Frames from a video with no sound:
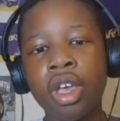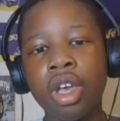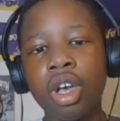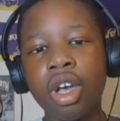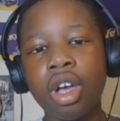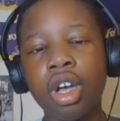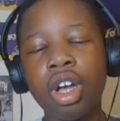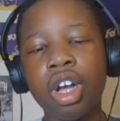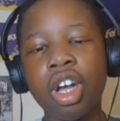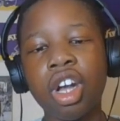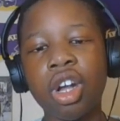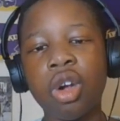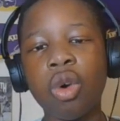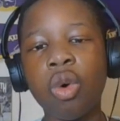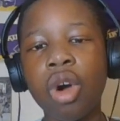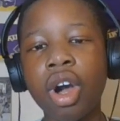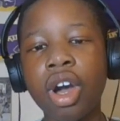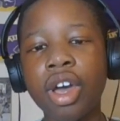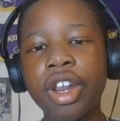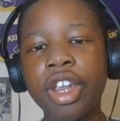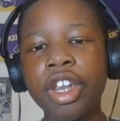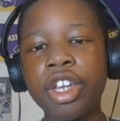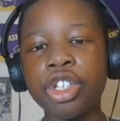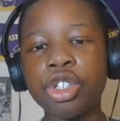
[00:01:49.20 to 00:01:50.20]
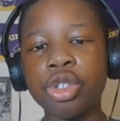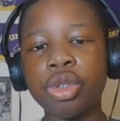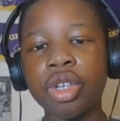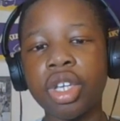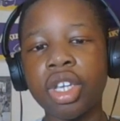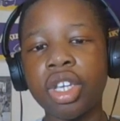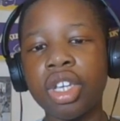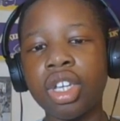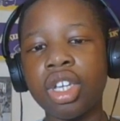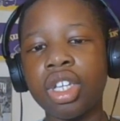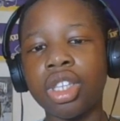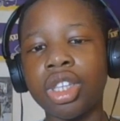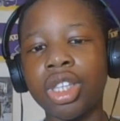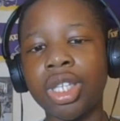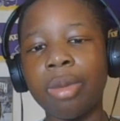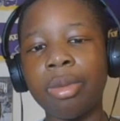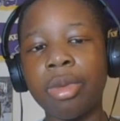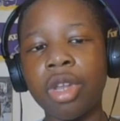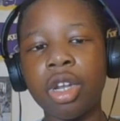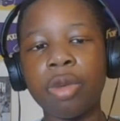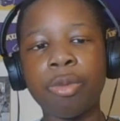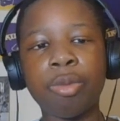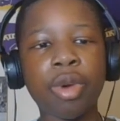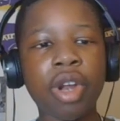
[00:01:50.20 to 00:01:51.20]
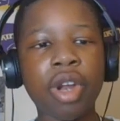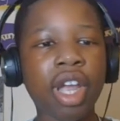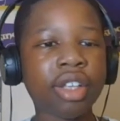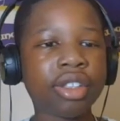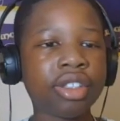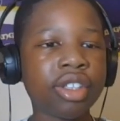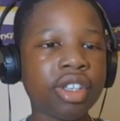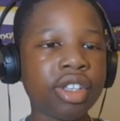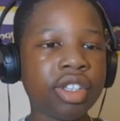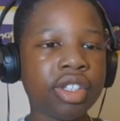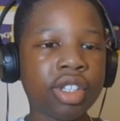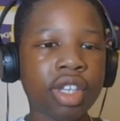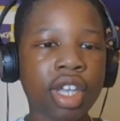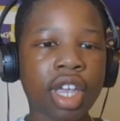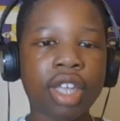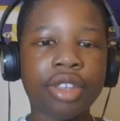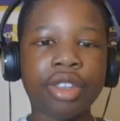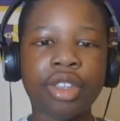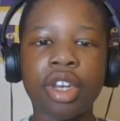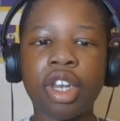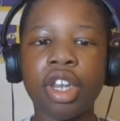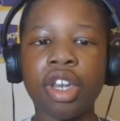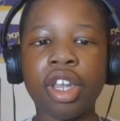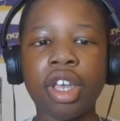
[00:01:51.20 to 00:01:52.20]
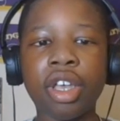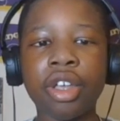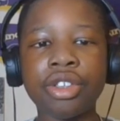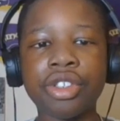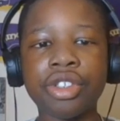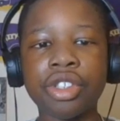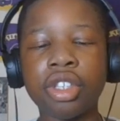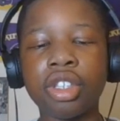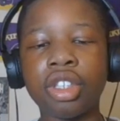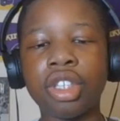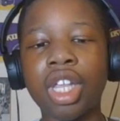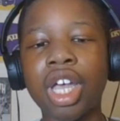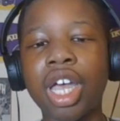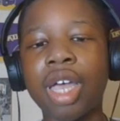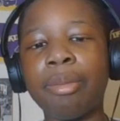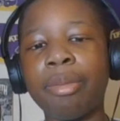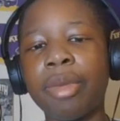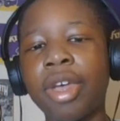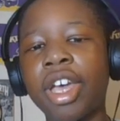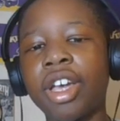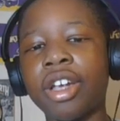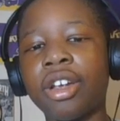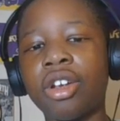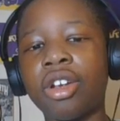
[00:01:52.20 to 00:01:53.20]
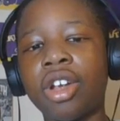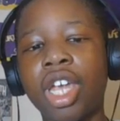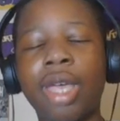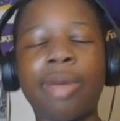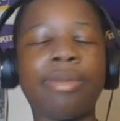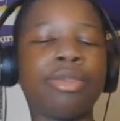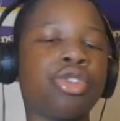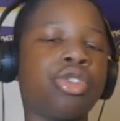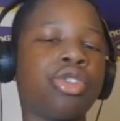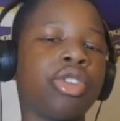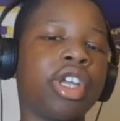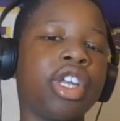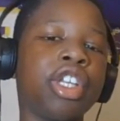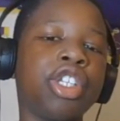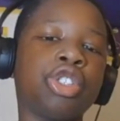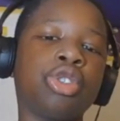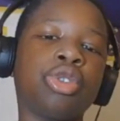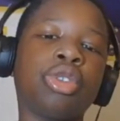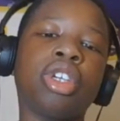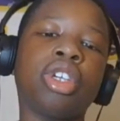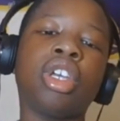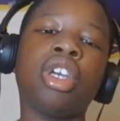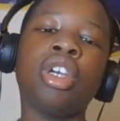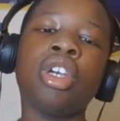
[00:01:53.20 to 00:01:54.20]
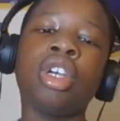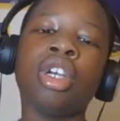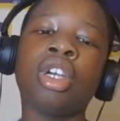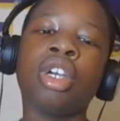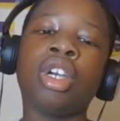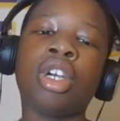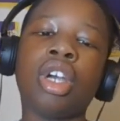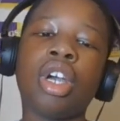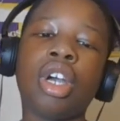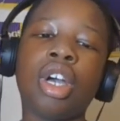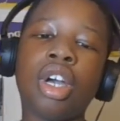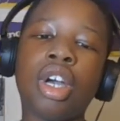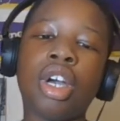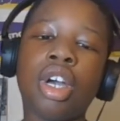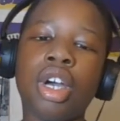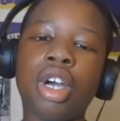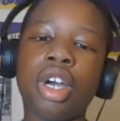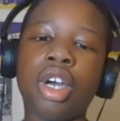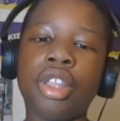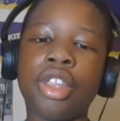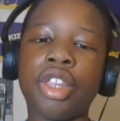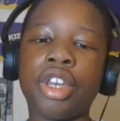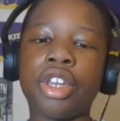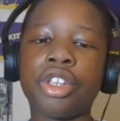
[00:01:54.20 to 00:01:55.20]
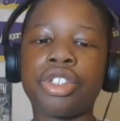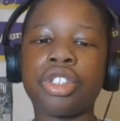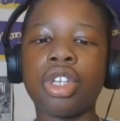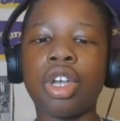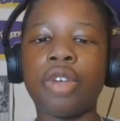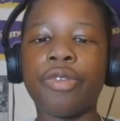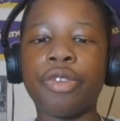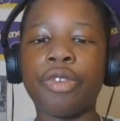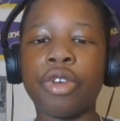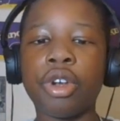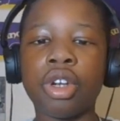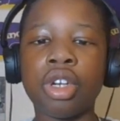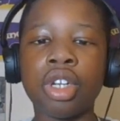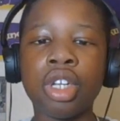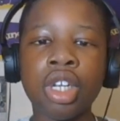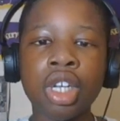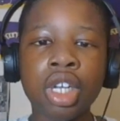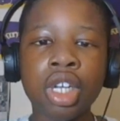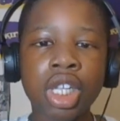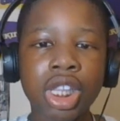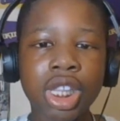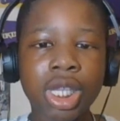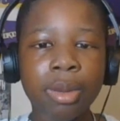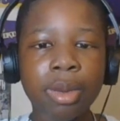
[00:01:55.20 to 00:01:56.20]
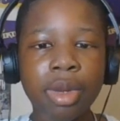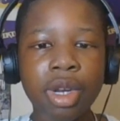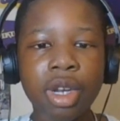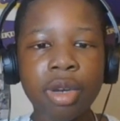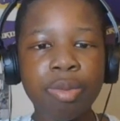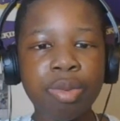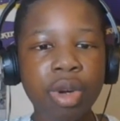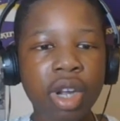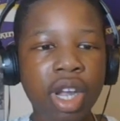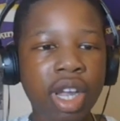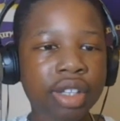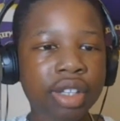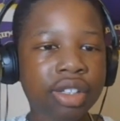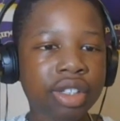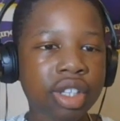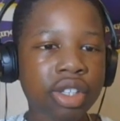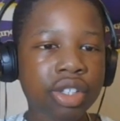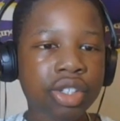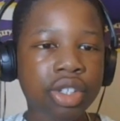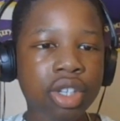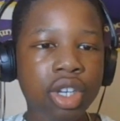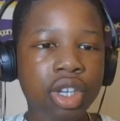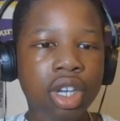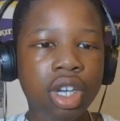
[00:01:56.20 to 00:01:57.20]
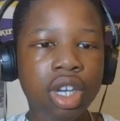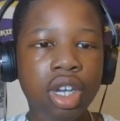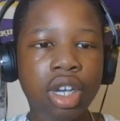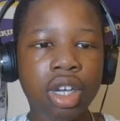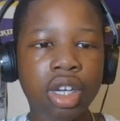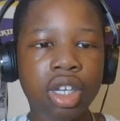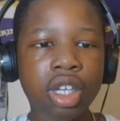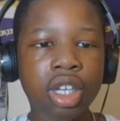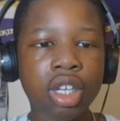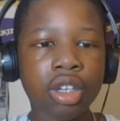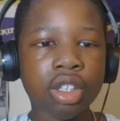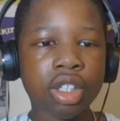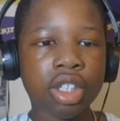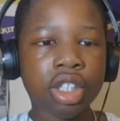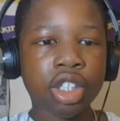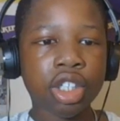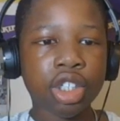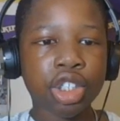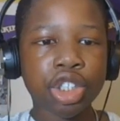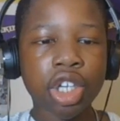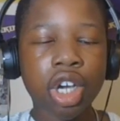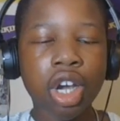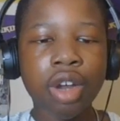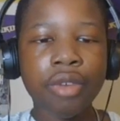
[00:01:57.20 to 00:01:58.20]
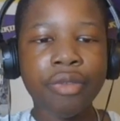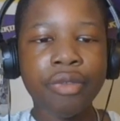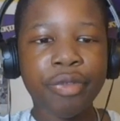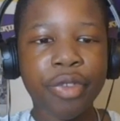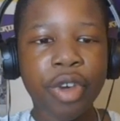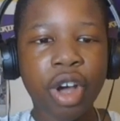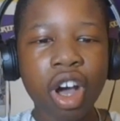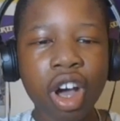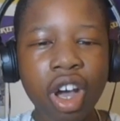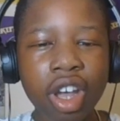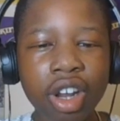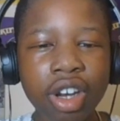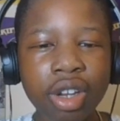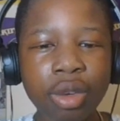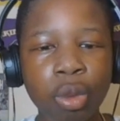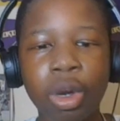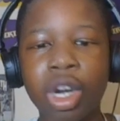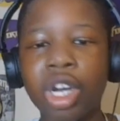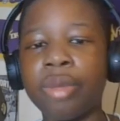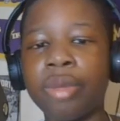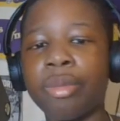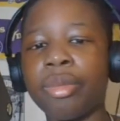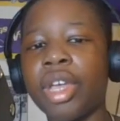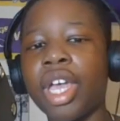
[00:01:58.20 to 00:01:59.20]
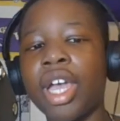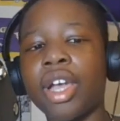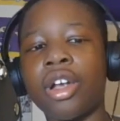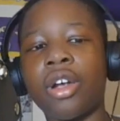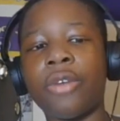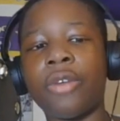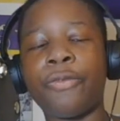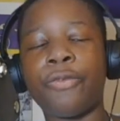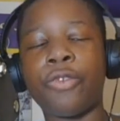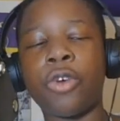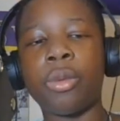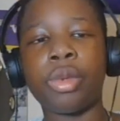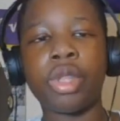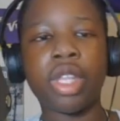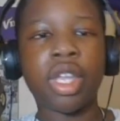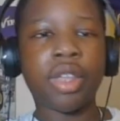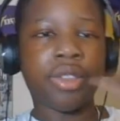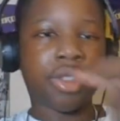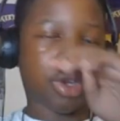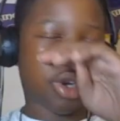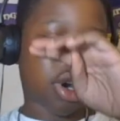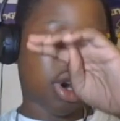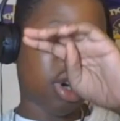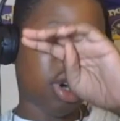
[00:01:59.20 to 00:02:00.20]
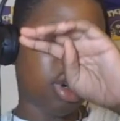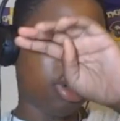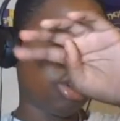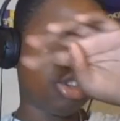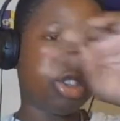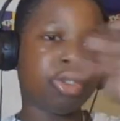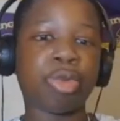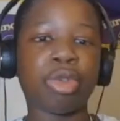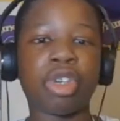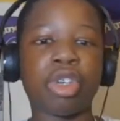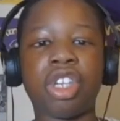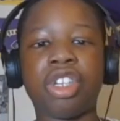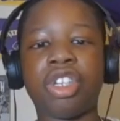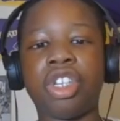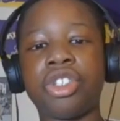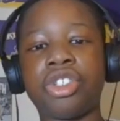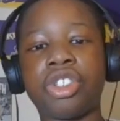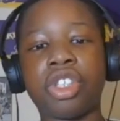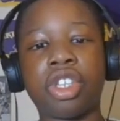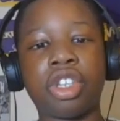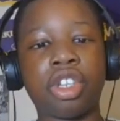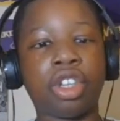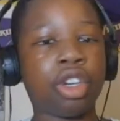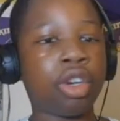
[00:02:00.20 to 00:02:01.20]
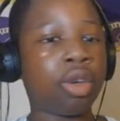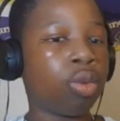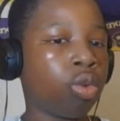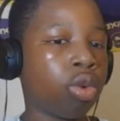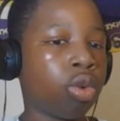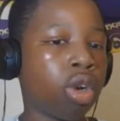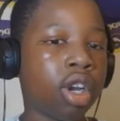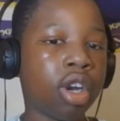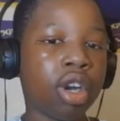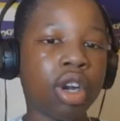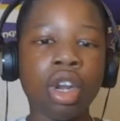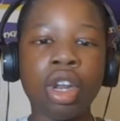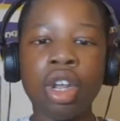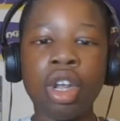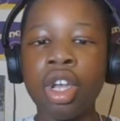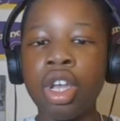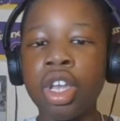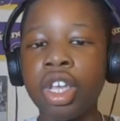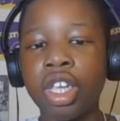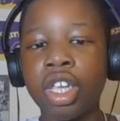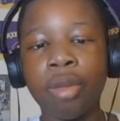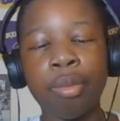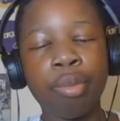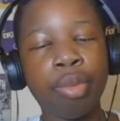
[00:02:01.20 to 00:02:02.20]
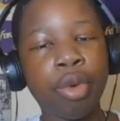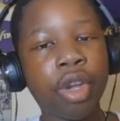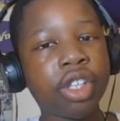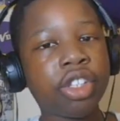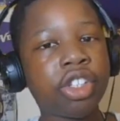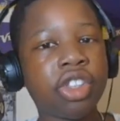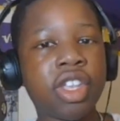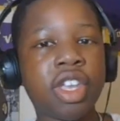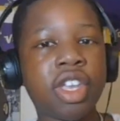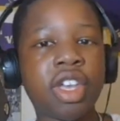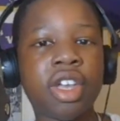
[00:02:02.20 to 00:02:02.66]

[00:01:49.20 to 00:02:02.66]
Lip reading: quad injury, limited practice. Anthony Nelson, linebacker, hamstring injury that he suffered, limited practice. Kashawn Vaughn, running back, formerly of the Cardinals, pretty decent, good runner, can break to the